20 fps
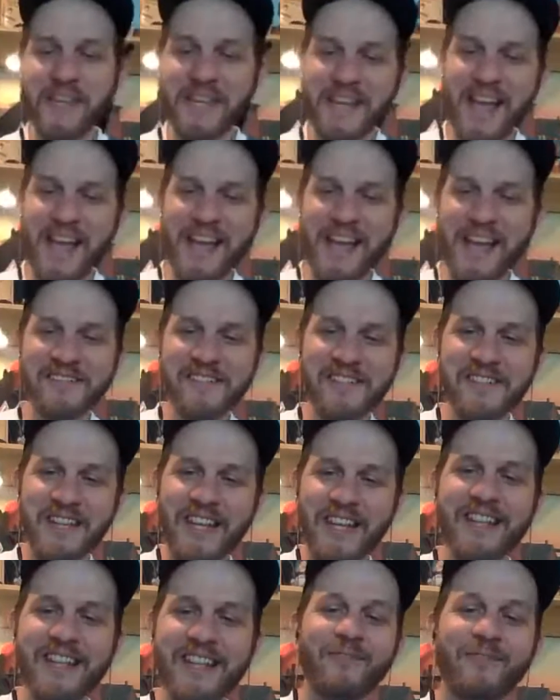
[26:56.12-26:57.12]
actually
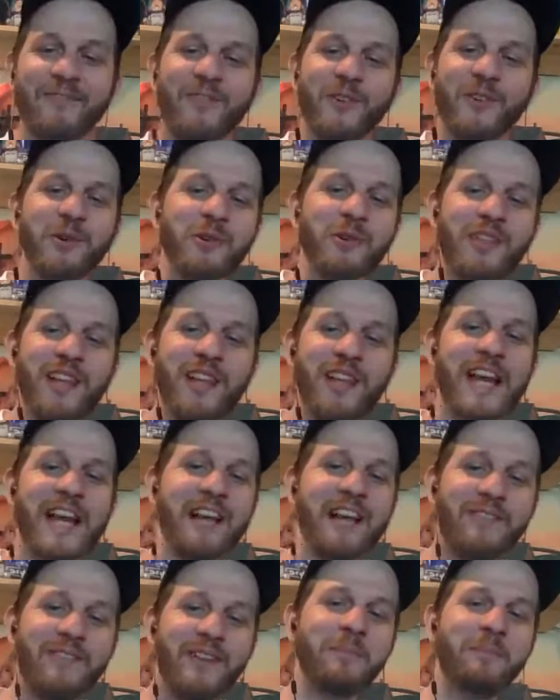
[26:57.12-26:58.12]
get a full
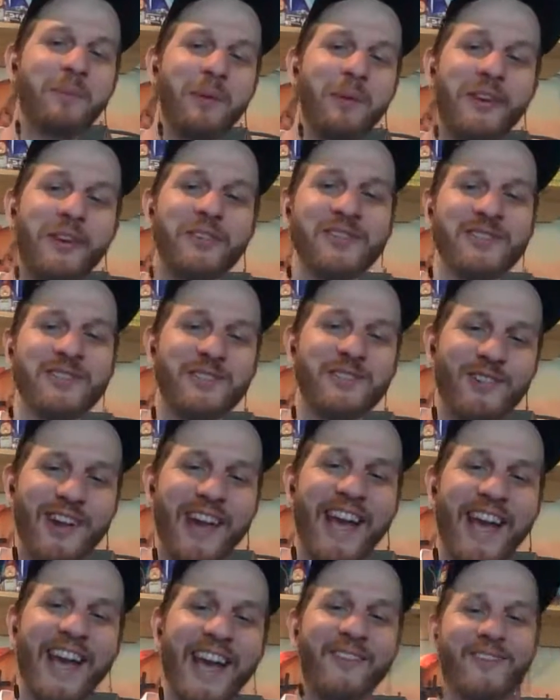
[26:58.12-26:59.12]
live in-person
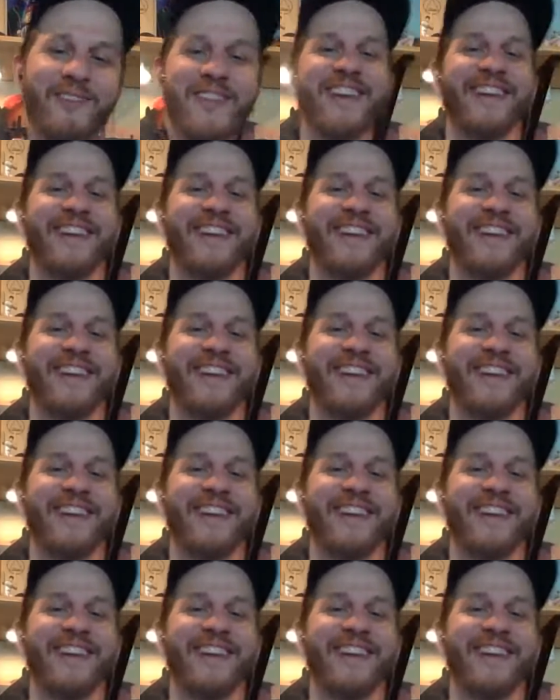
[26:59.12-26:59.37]
draft.